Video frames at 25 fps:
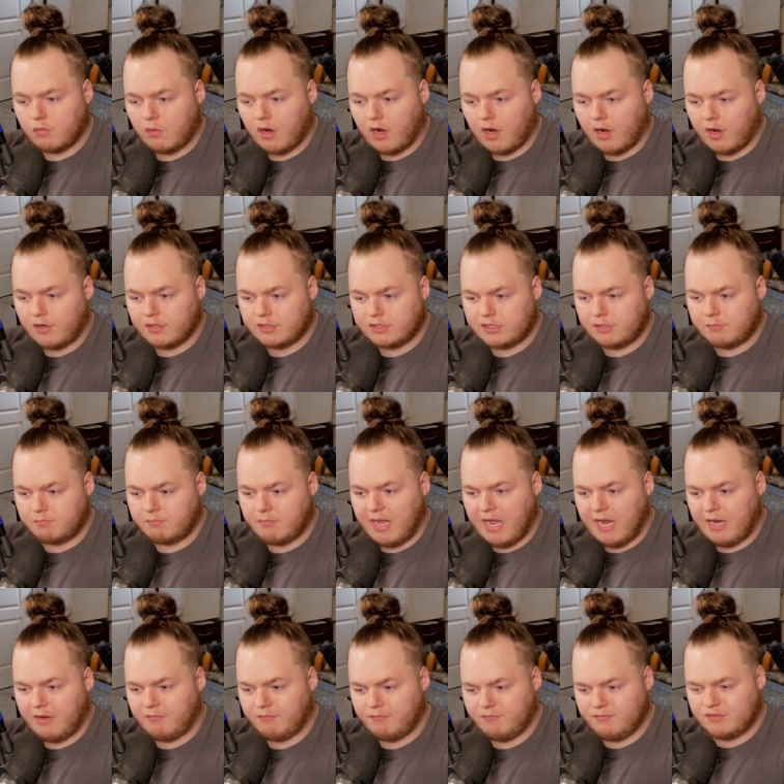where she
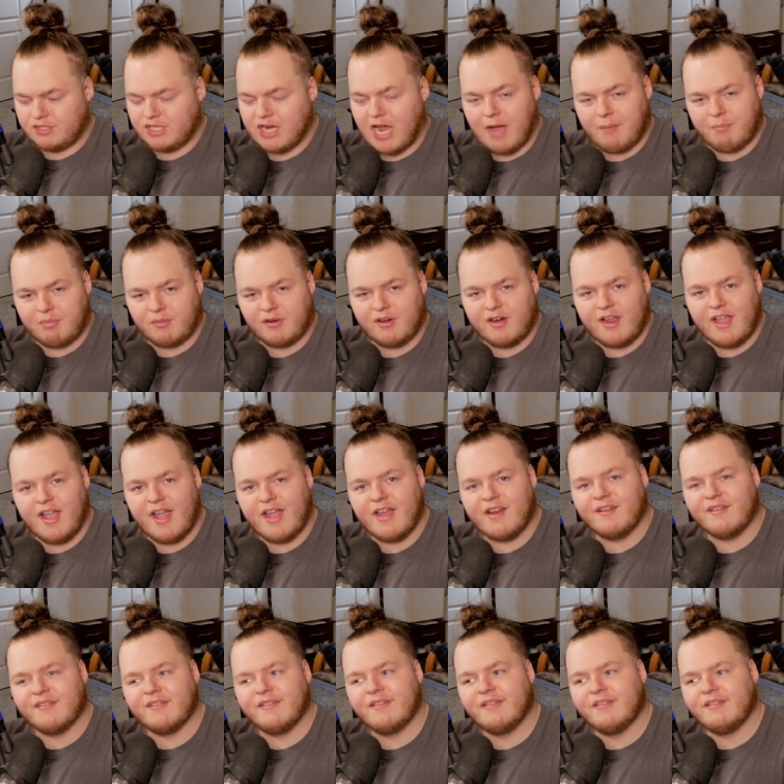made Chopper
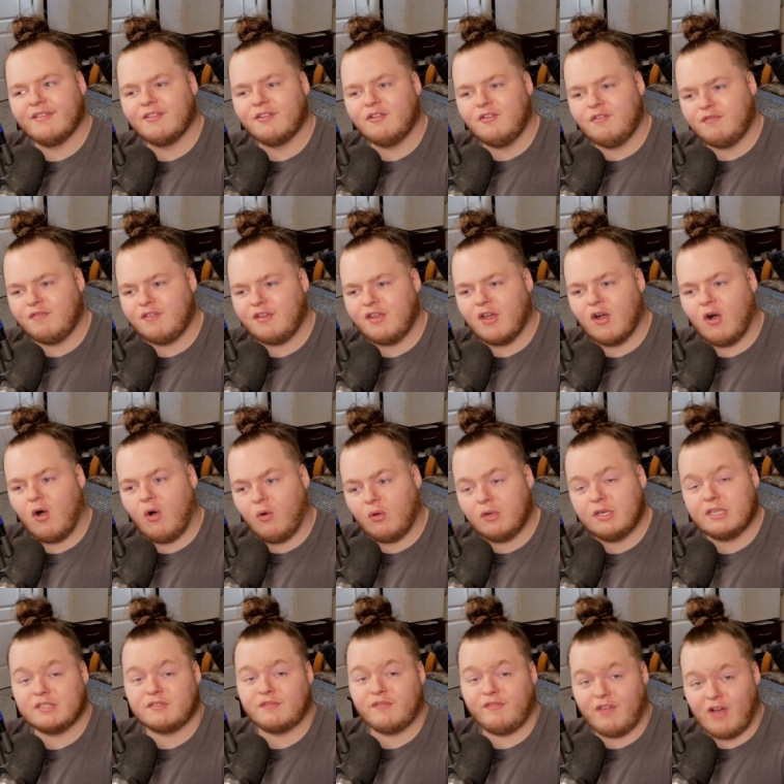and Luffy
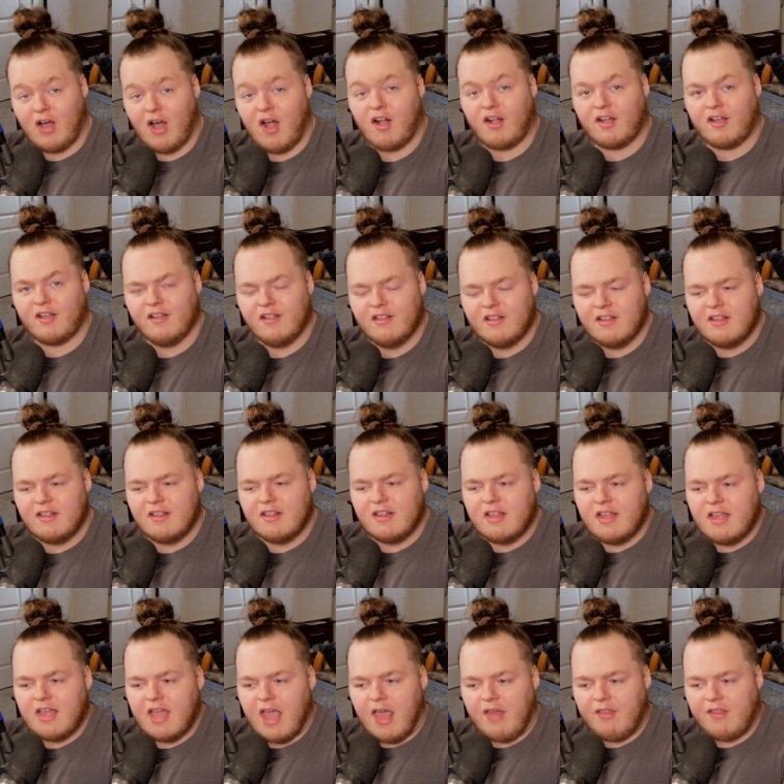old as fuck,
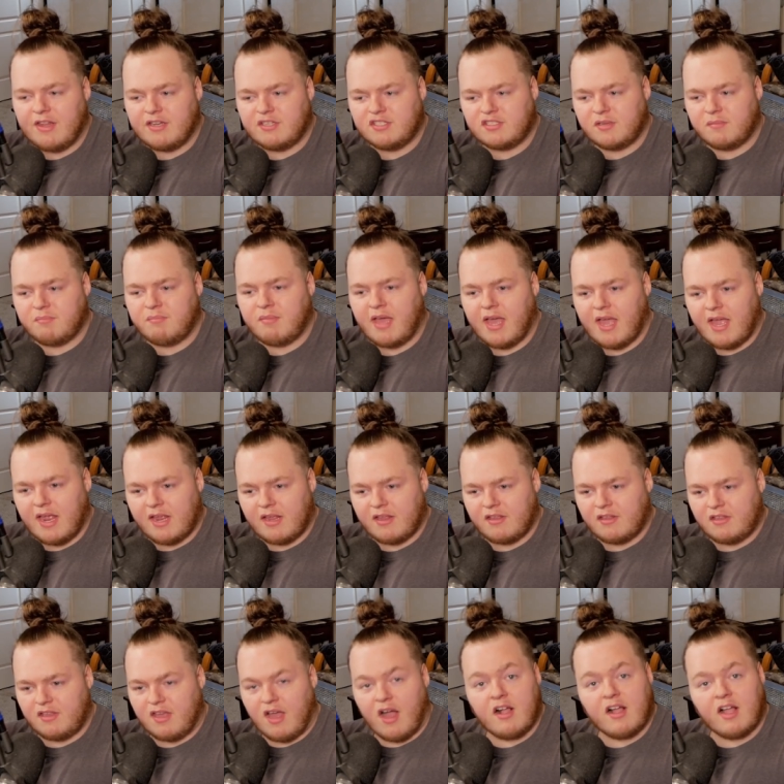and then Jinbei
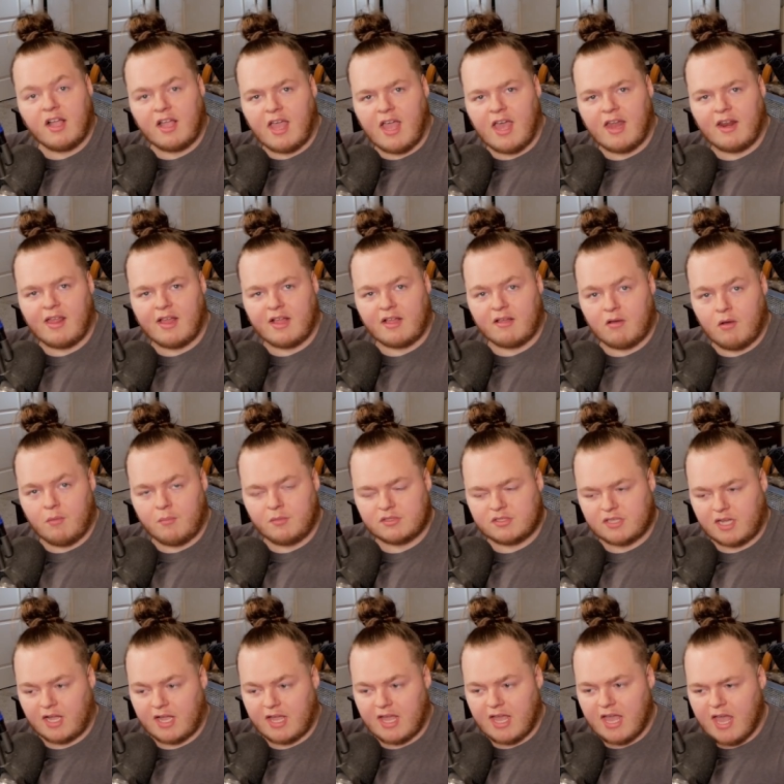young again, like almost
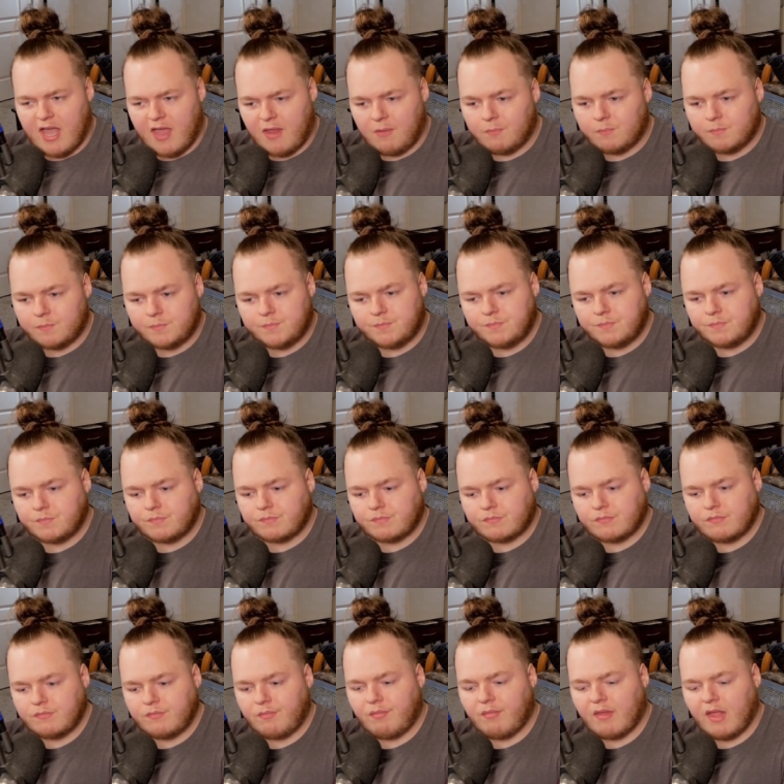like a kid,
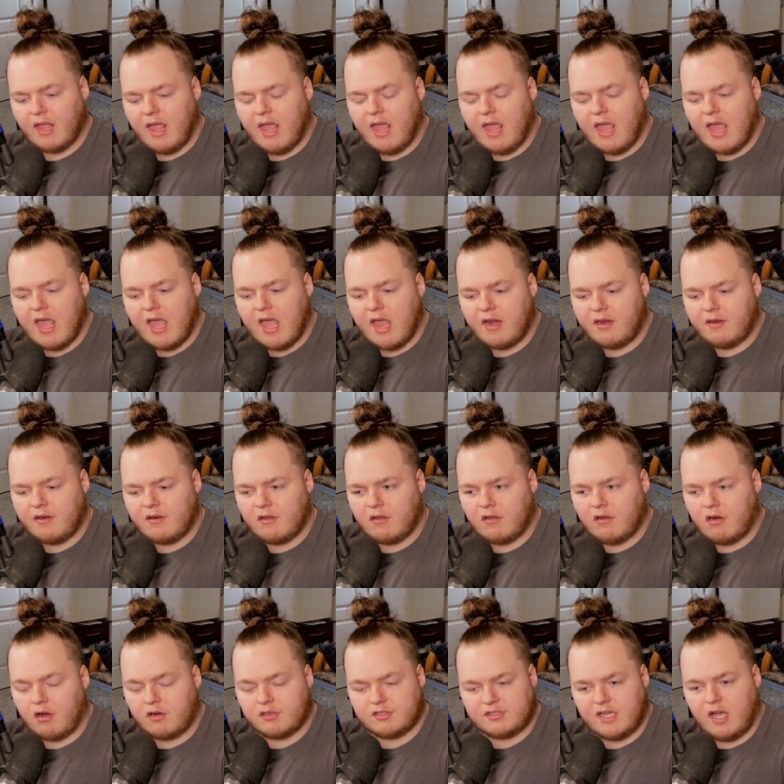and
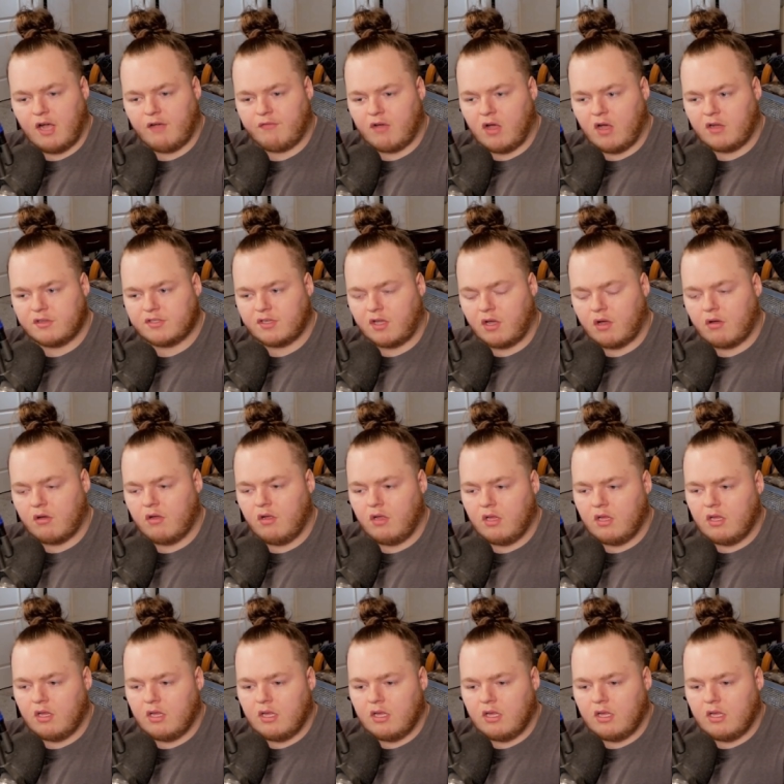herself also